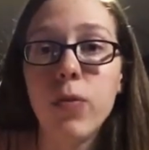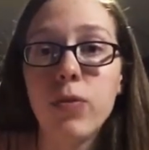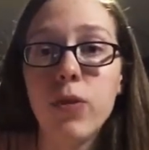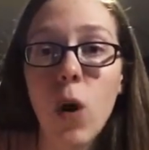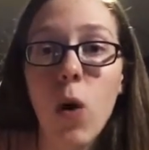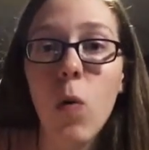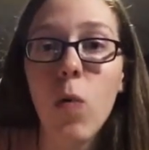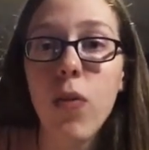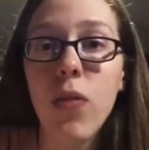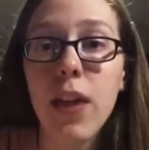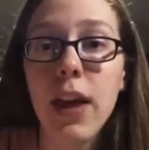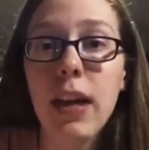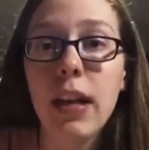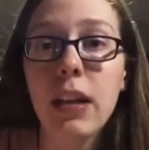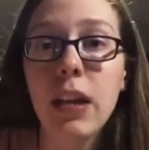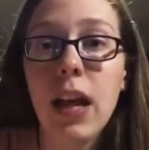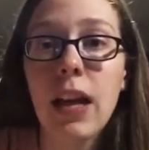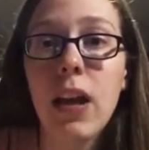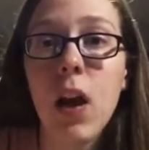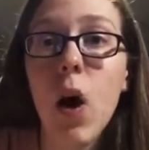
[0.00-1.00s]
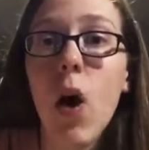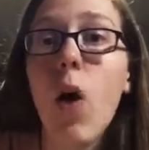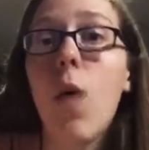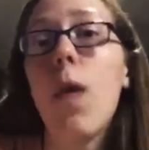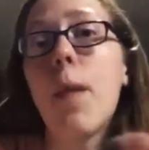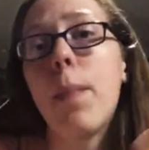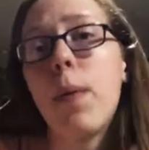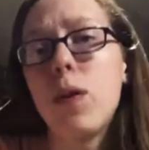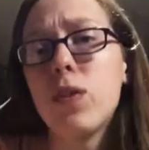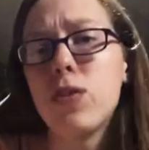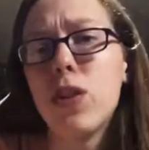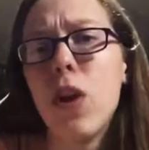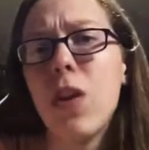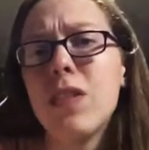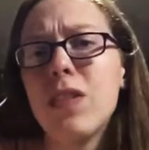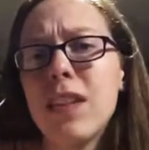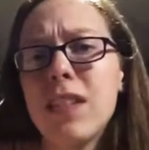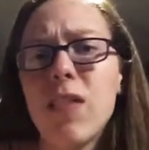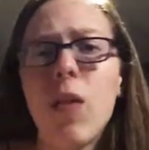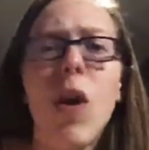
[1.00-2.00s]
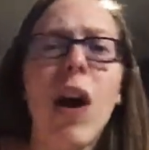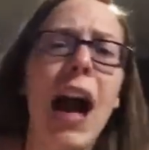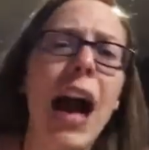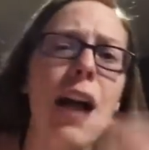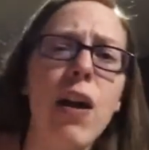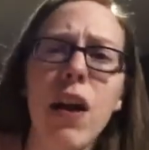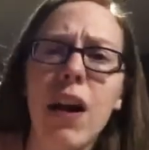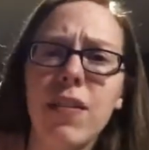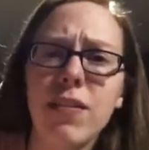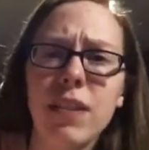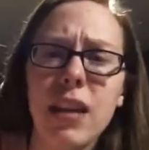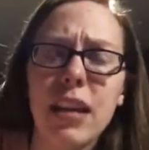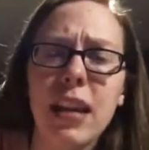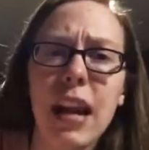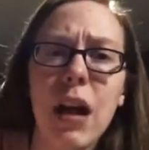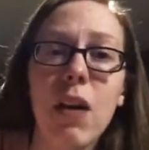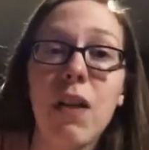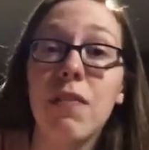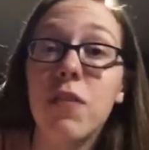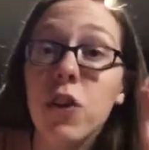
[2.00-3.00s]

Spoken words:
Don't think like, oh, that person always takes it, or I don't have to take it out.